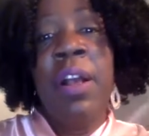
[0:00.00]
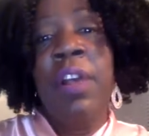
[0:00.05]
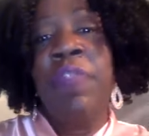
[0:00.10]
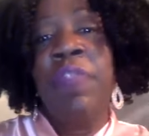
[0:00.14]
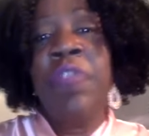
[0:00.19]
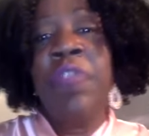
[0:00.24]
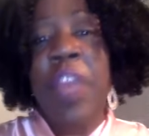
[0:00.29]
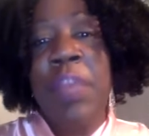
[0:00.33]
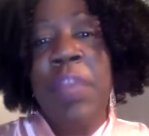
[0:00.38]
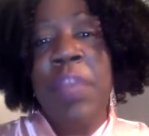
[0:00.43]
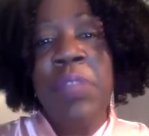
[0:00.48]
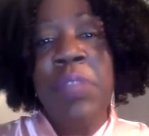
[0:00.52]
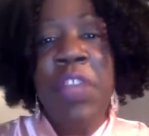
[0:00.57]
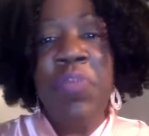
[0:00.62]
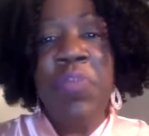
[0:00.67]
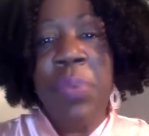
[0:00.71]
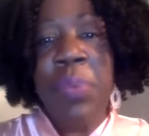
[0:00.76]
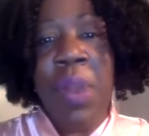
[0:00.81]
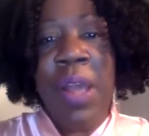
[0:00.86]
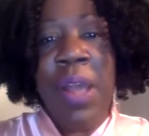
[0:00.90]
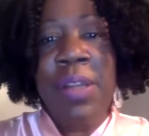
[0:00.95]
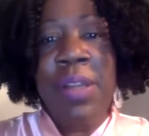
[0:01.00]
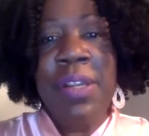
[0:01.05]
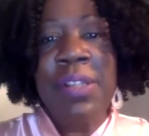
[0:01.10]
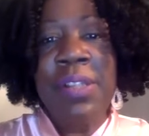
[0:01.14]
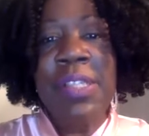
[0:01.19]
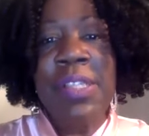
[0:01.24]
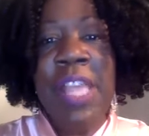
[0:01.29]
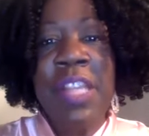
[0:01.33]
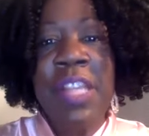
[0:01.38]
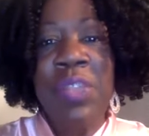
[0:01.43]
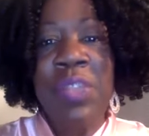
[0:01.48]
family of products
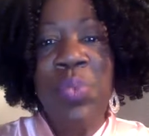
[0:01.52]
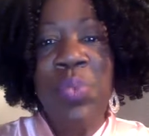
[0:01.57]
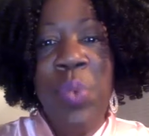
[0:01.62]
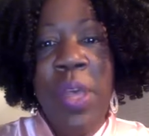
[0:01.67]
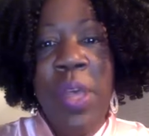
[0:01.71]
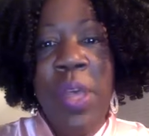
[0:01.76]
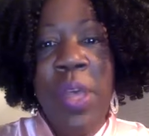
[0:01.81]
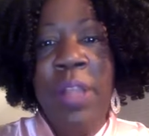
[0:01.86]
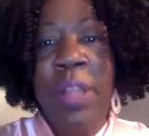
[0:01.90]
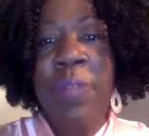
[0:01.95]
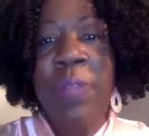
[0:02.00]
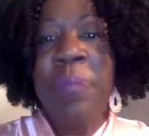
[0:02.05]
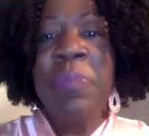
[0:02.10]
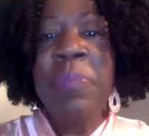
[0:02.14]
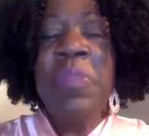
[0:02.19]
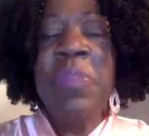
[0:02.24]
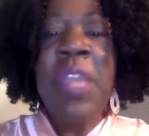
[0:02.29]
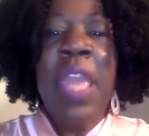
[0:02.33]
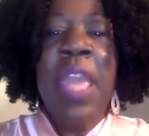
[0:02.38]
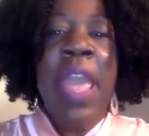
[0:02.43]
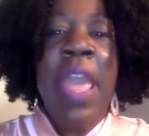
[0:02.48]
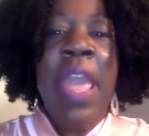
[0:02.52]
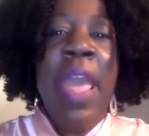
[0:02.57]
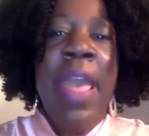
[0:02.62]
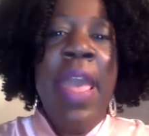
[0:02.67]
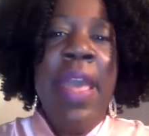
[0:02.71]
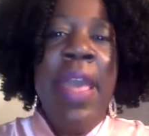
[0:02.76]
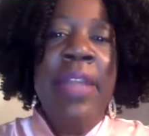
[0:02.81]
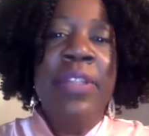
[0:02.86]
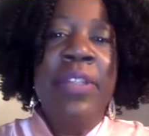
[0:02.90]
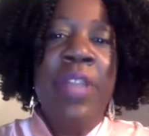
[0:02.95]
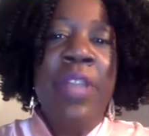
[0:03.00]
as well.
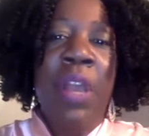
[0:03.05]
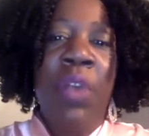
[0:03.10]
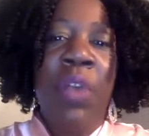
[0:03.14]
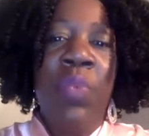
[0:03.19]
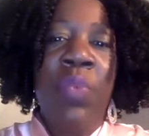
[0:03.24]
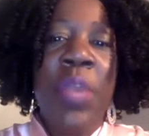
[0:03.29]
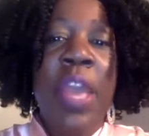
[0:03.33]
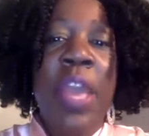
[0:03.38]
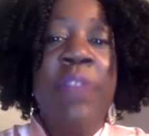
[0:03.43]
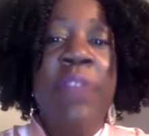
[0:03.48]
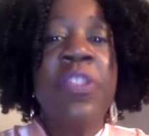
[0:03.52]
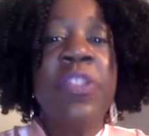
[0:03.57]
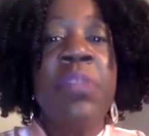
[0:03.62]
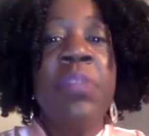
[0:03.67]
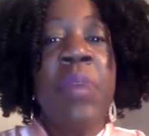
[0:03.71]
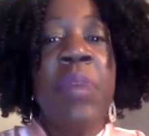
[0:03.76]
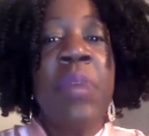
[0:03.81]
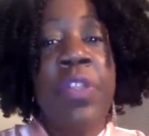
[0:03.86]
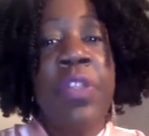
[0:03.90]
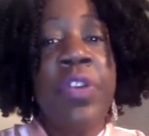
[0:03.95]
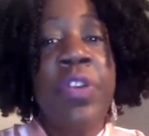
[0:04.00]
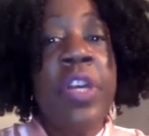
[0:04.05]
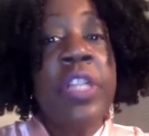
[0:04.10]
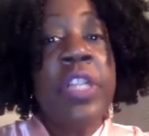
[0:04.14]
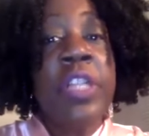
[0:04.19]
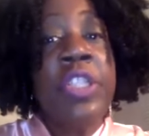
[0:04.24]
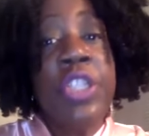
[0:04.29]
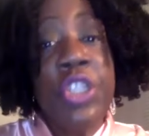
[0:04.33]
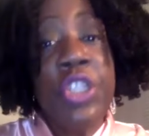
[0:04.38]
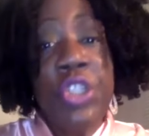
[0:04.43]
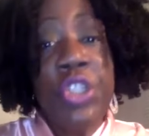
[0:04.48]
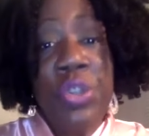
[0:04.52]
And we have some other
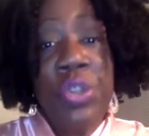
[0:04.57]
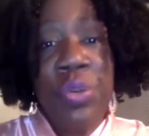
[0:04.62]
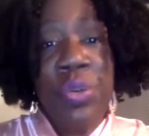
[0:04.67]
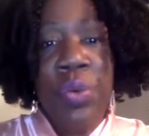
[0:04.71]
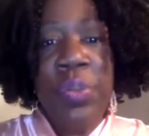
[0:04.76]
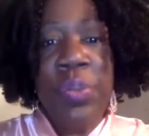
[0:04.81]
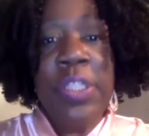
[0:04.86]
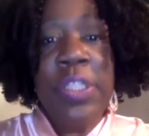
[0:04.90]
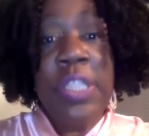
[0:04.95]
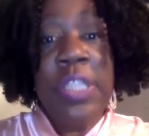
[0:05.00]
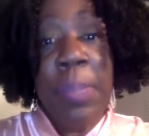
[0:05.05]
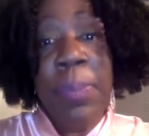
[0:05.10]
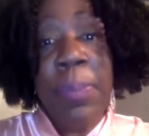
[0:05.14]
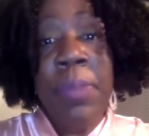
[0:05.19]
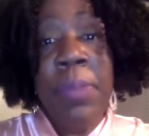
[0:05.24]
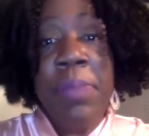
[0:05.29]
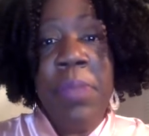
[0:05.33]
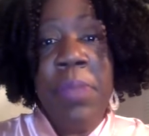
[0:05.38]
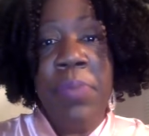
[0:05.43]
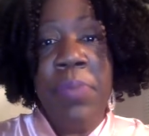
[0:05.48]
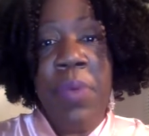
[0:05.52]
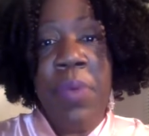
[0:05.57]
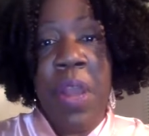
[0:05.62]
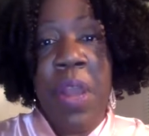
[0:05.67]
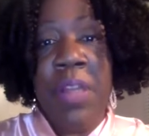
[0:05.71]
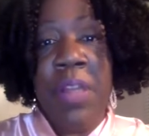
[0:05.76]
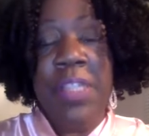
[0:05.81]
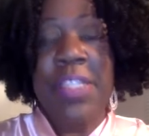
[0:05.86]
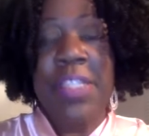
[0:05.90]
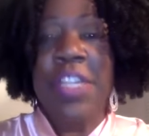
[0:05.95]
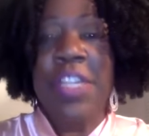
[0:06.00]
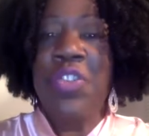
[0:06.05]
additional supplement products
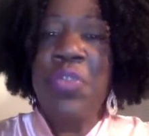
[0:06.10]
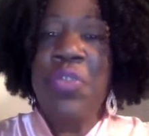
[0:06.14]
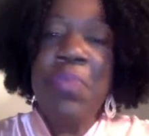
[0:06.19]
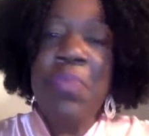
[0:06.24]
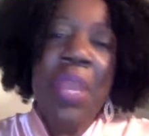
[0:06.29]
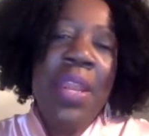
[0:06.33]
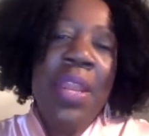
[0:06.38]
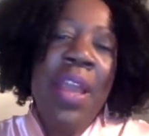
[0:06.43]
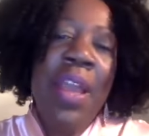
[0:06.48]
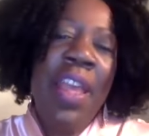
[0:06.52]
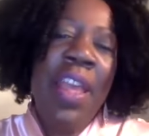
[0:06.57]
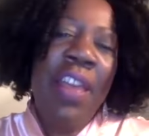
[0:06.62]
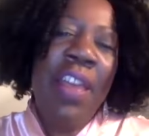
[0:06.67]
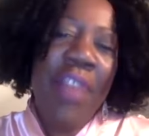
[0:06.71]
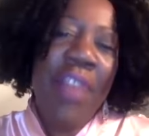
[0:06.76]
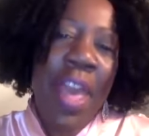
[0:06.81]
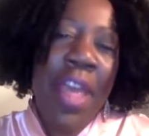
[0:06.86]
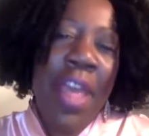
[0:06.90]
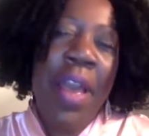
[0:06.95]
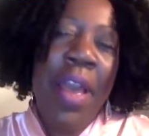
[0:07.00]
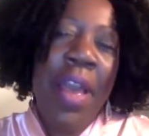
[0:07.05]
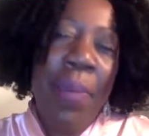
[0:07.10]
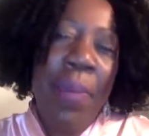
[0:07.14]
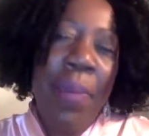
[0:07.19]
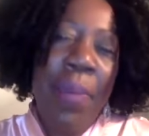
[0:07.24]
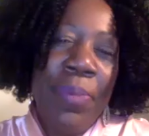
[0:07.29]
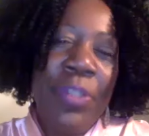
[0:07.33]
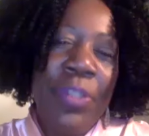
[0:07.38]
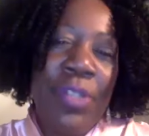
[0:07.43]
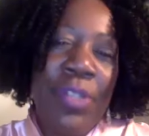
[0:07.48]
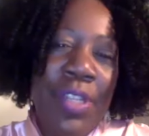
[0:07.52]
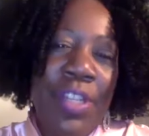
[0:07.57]
that you may not have an
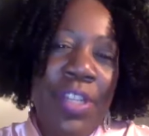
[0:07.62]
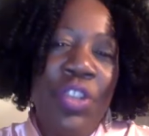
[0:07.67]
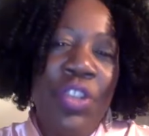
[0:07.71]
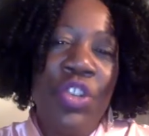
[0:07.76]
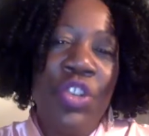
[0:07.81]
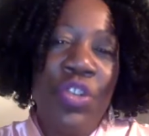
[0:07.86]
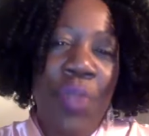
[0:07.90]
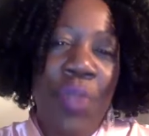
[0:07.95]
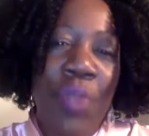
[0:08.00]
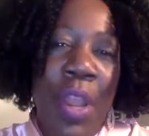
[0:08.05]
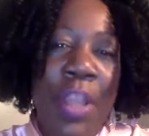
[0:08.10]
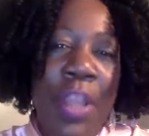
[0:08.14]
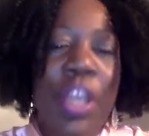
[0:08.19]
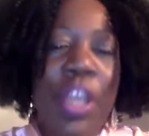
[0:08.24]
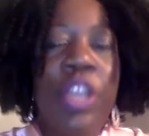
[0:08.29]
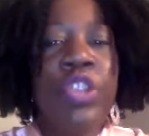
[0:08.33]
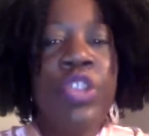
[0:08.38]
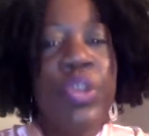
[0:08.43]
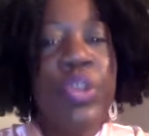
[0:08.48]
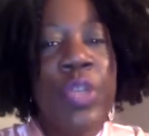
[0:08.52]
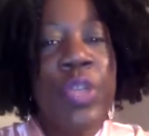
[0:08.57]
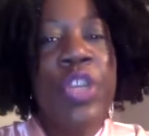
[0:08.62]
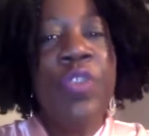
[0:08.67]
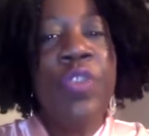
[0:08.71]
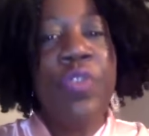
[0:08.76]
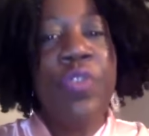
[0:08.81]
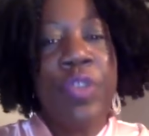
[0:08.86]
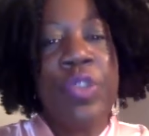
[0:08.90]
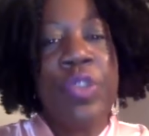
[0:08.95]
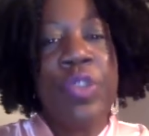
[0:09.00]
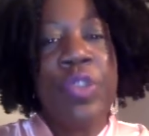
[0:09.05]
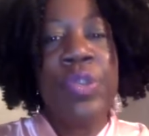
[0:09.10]
opportunity to try during your
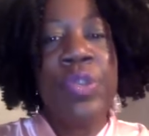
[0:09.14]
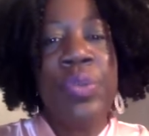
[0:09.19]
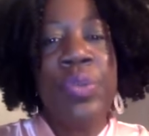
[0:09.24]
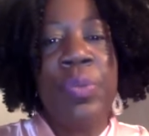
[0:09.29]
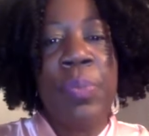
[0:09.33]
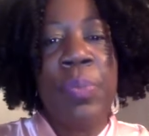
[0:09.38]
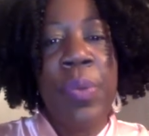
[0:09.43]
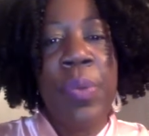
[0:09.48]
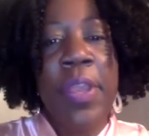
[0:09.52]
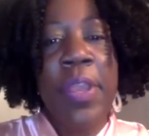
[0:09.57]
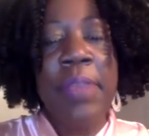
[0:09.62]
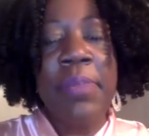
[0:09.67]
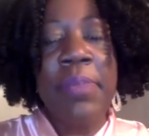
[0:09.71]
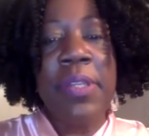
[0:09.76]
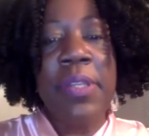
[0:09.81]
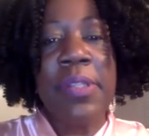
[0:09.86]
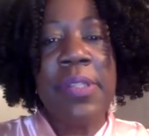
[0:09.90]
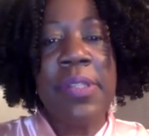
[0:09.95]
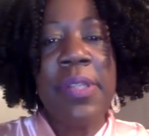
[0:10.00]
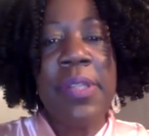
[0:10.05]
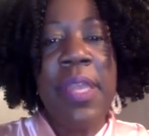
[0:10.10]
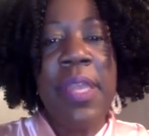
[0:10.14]
first 2 appointments.